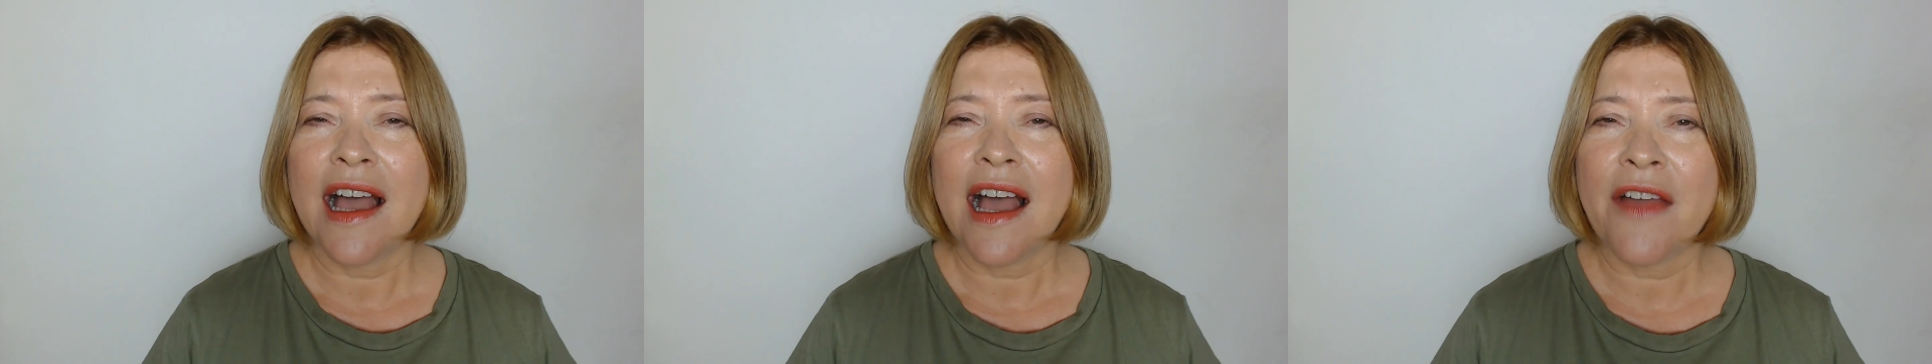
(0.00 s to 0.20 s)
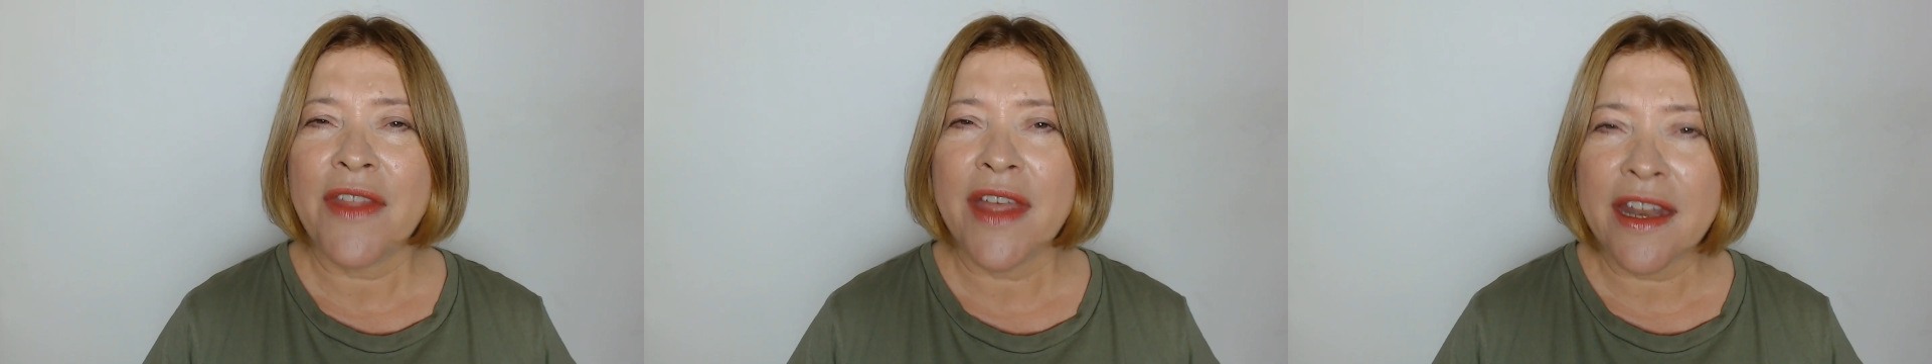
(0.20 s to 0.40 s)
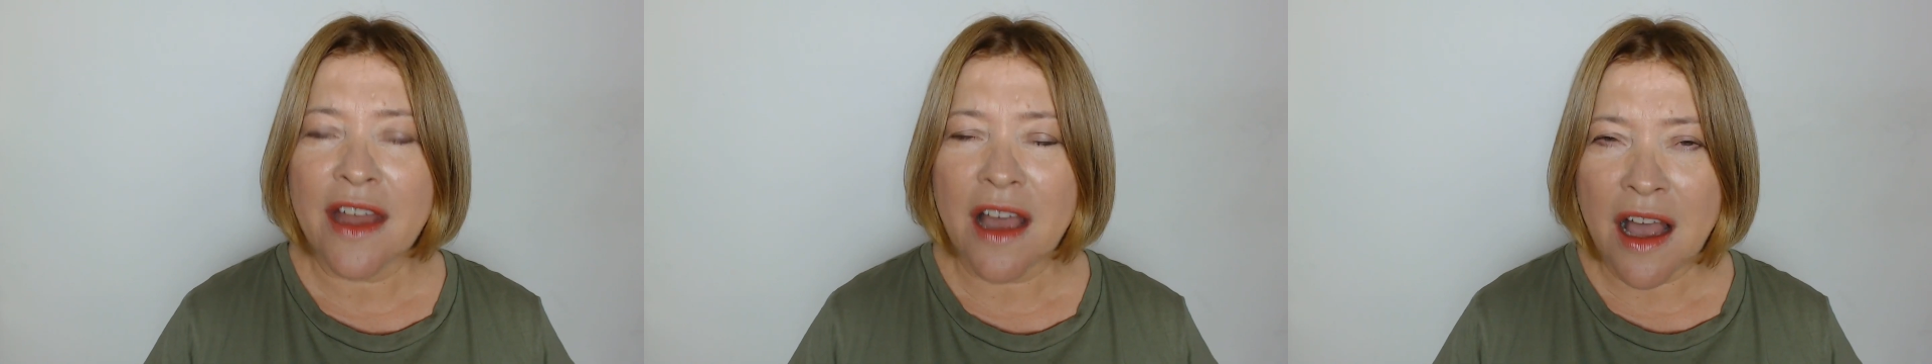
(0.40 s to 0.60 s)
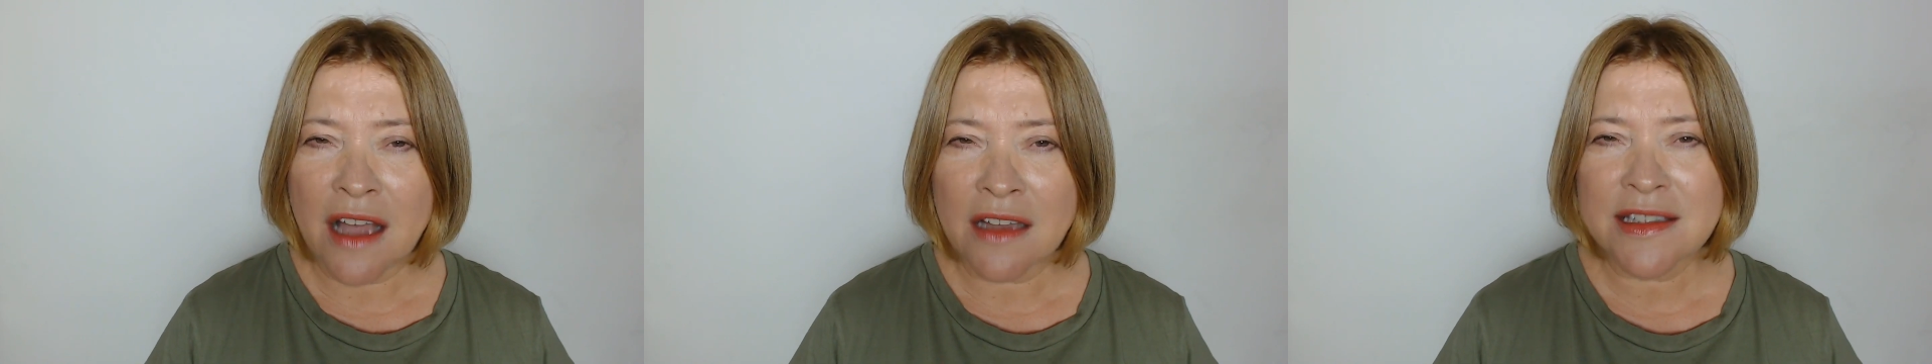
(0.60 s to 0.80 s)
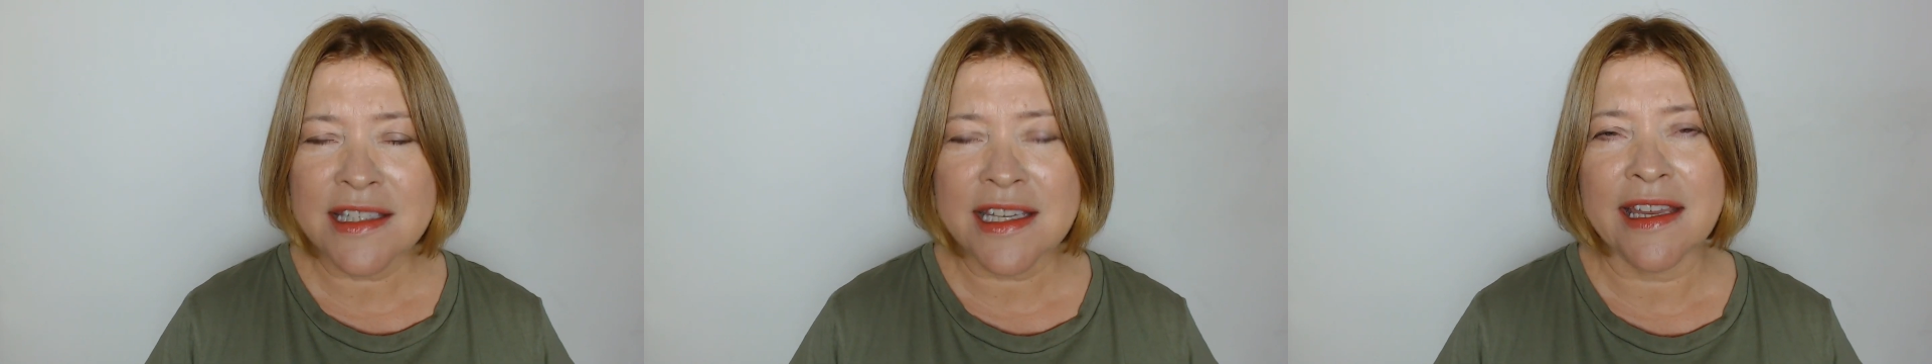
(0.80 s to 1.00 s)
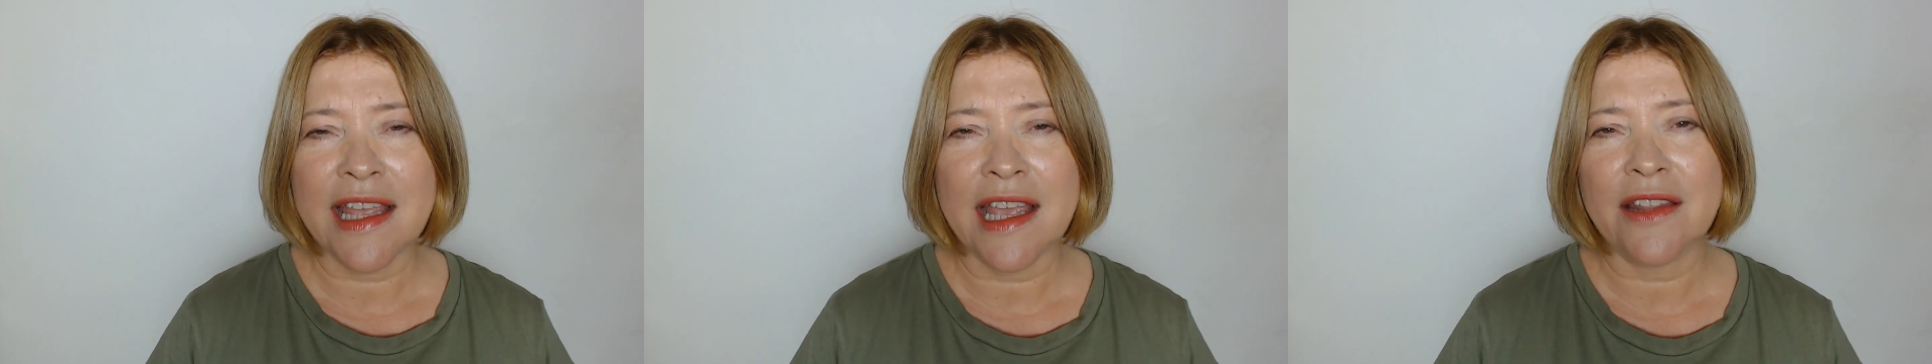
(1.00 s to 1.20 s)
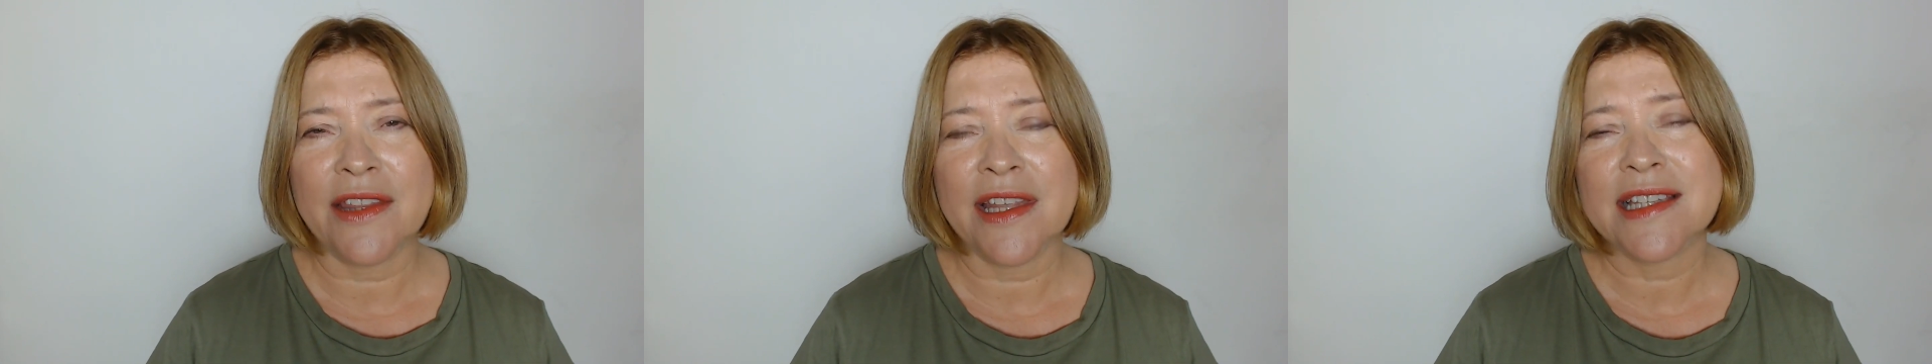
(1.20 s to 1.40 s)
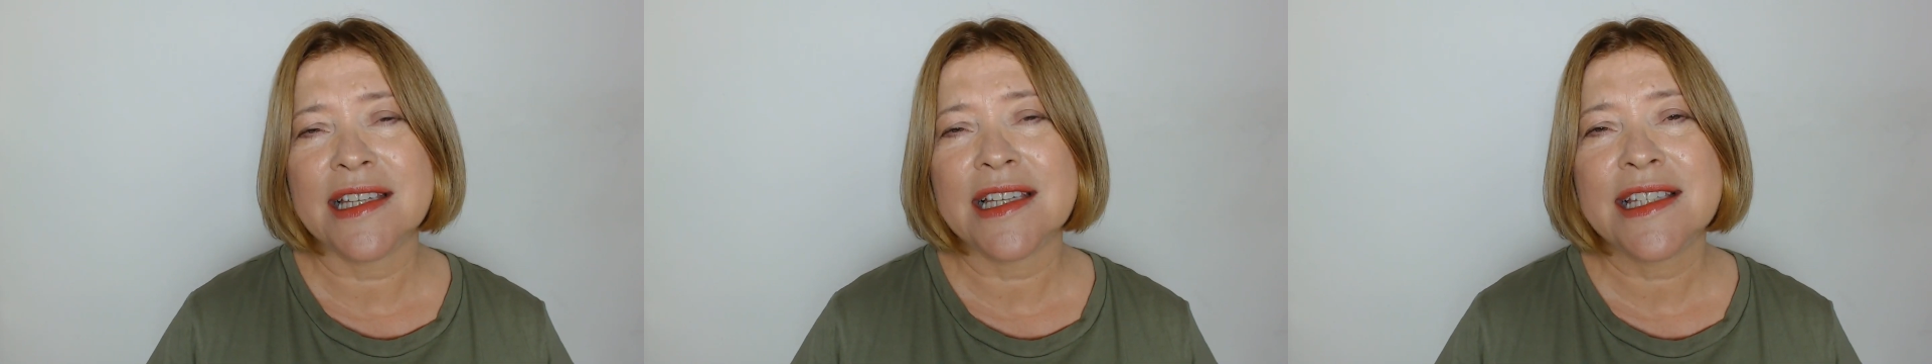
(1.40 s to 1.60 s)
and then underneath
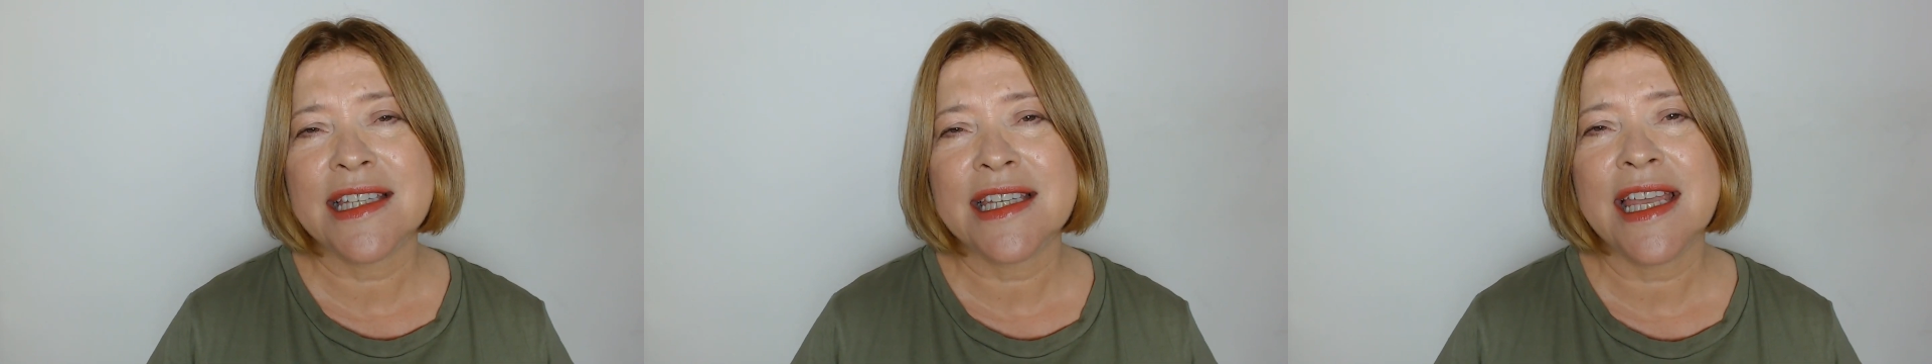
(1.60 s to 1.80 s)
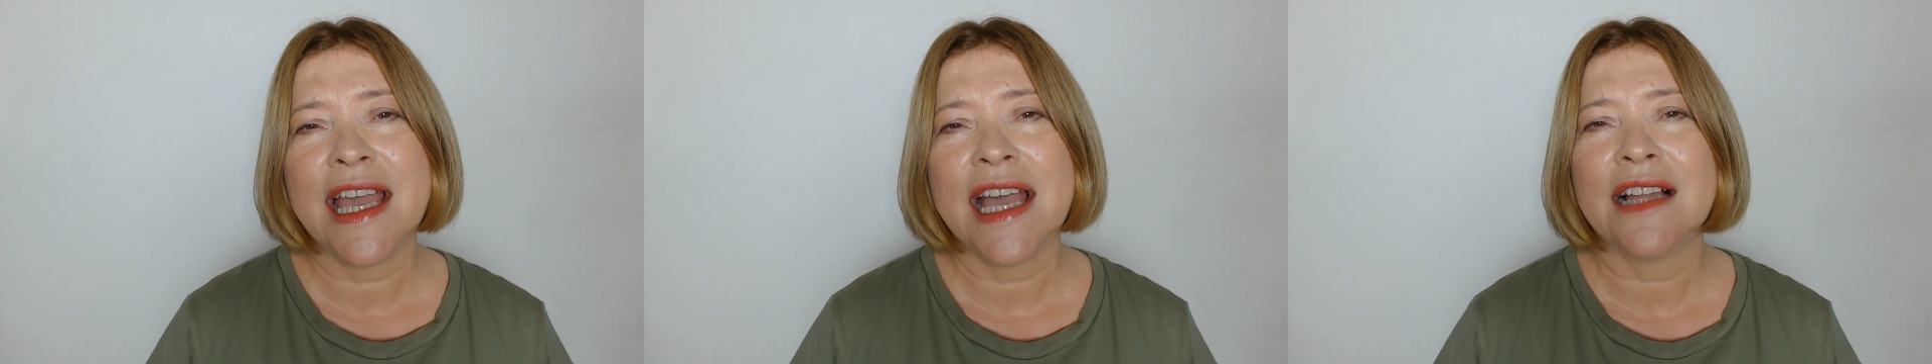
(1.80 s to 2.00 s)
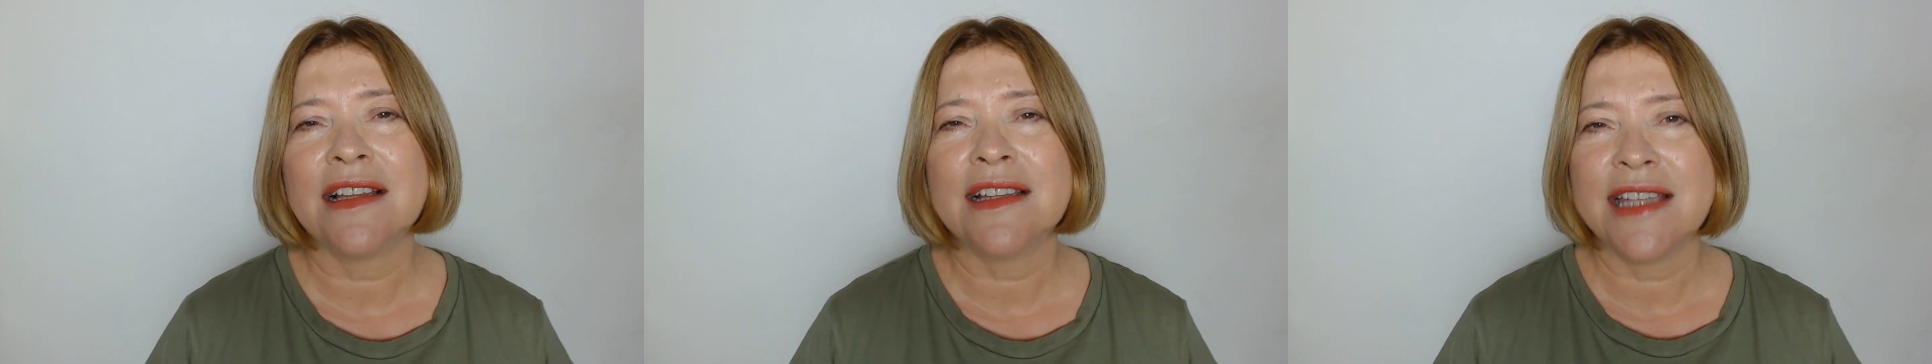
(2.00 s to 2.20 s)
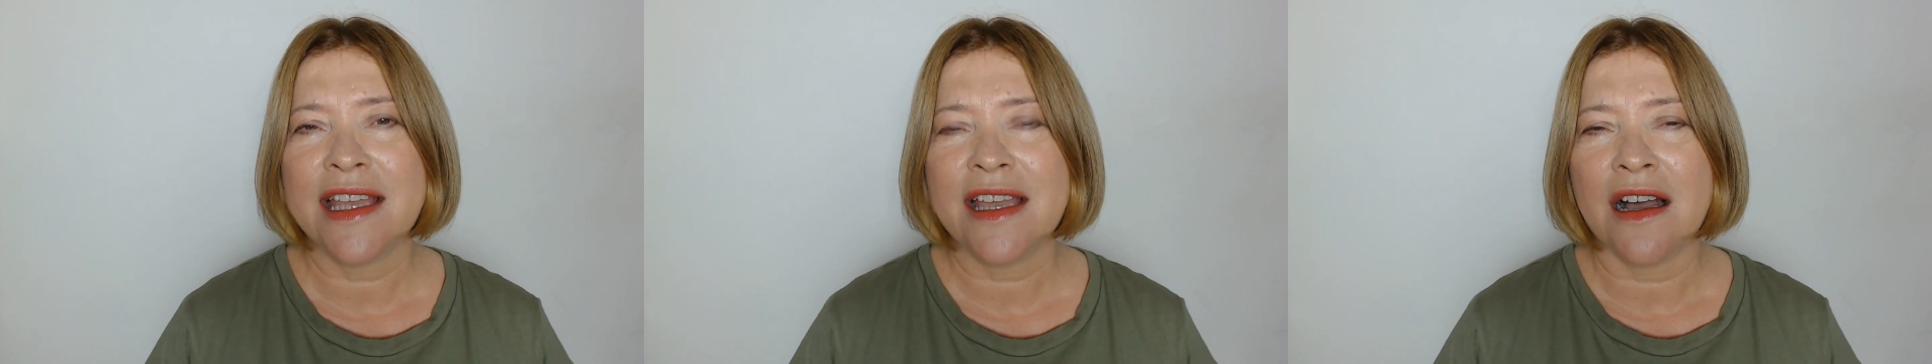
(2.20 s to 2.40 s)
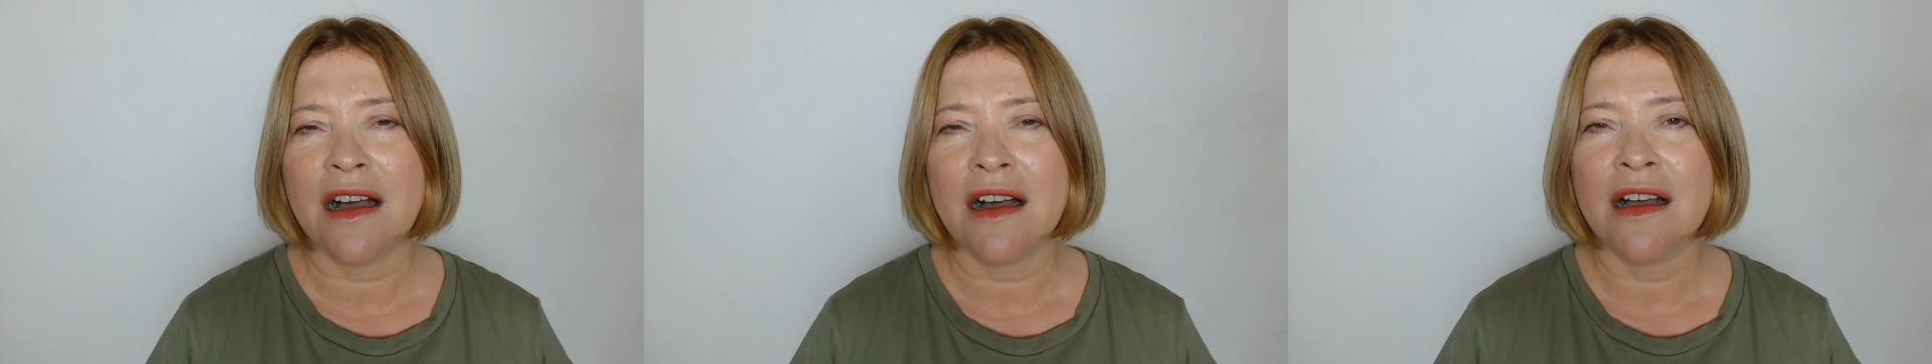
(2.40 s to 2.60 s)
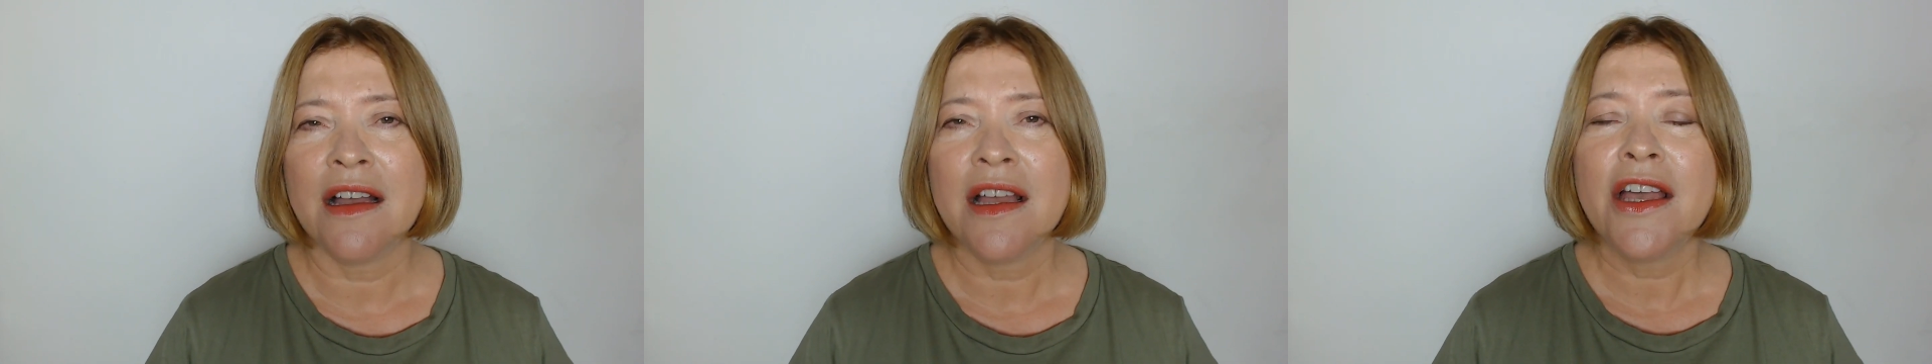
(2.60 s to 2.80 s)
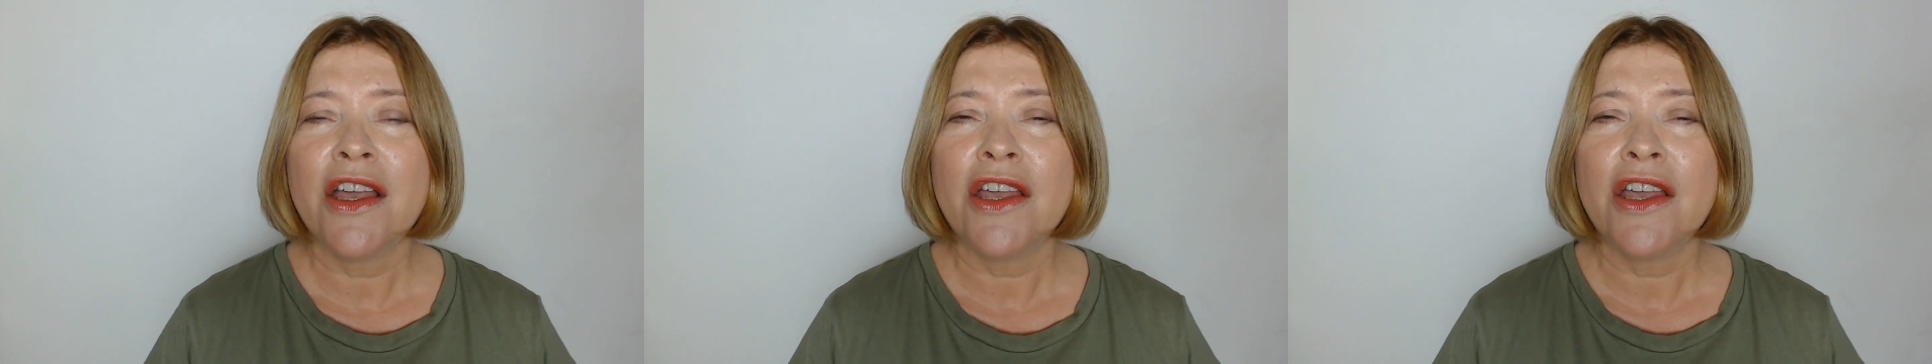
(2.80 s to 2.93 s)
this TLDR,